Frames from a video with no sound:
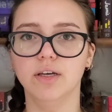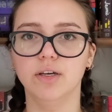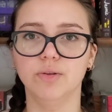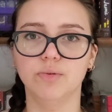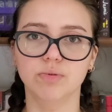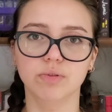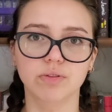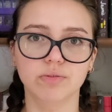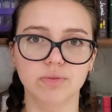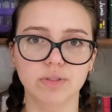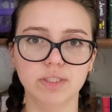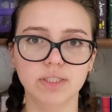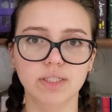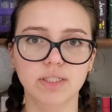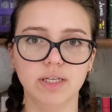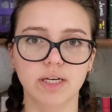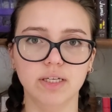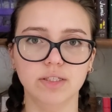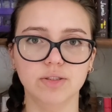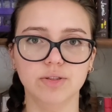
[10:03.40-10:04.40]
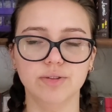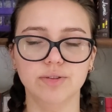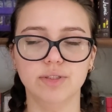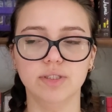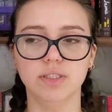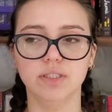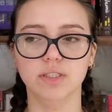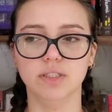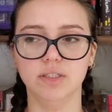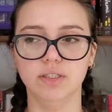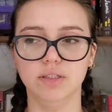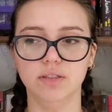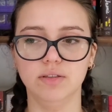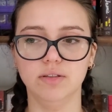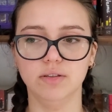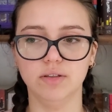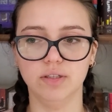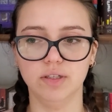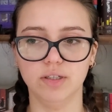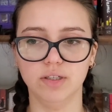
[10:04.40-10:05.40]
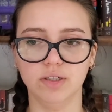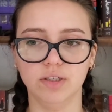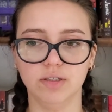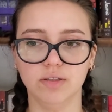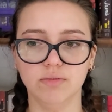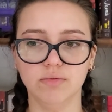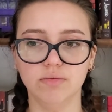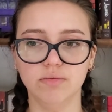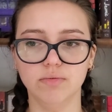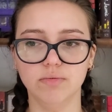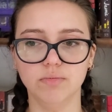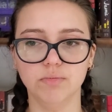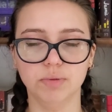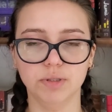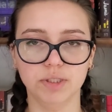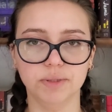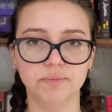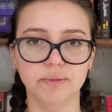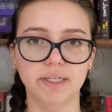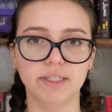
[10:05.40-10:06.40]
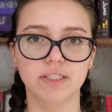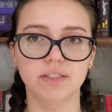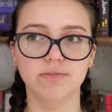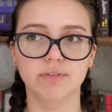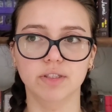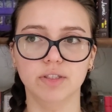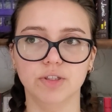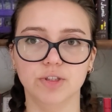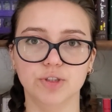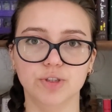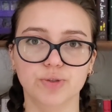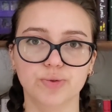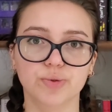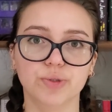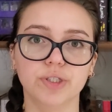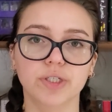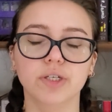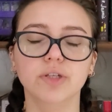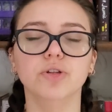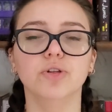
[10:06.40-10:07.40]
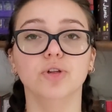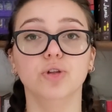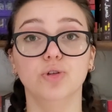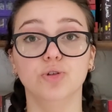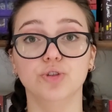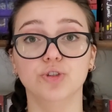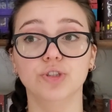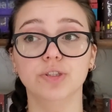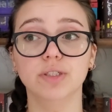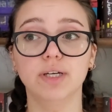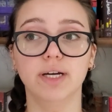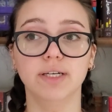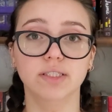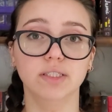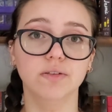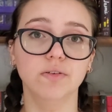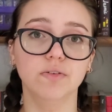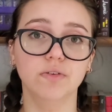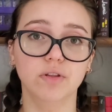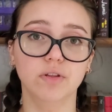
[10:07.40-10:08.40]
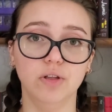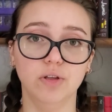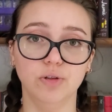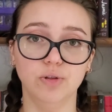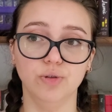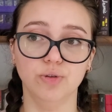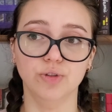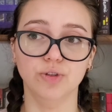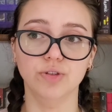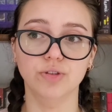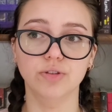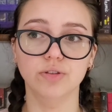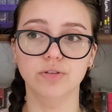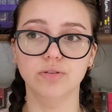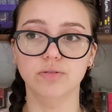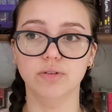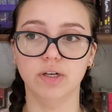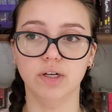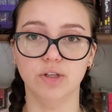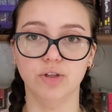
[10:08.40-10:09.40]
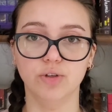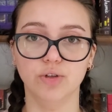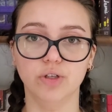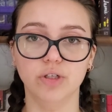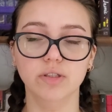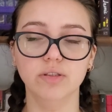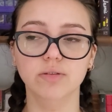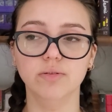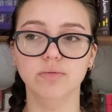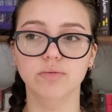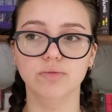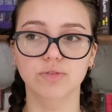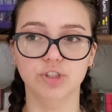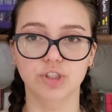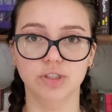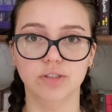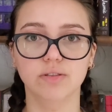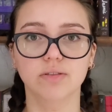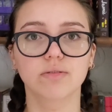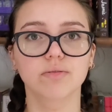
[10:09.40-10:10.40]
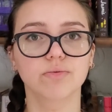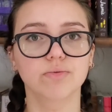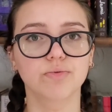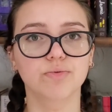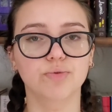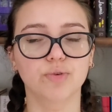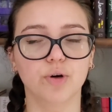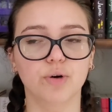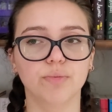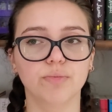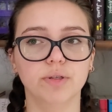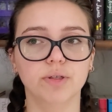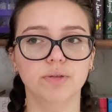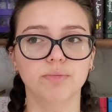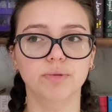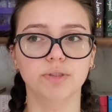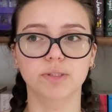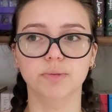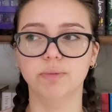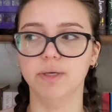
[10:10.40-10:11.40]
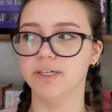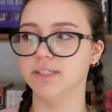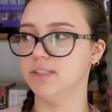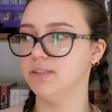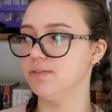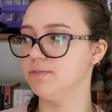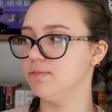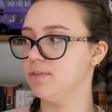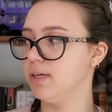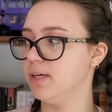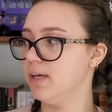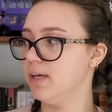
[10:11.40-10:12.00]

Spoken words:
It was really nice to see their perspective and their story and learn. I definitely learned a lot just from their perspective.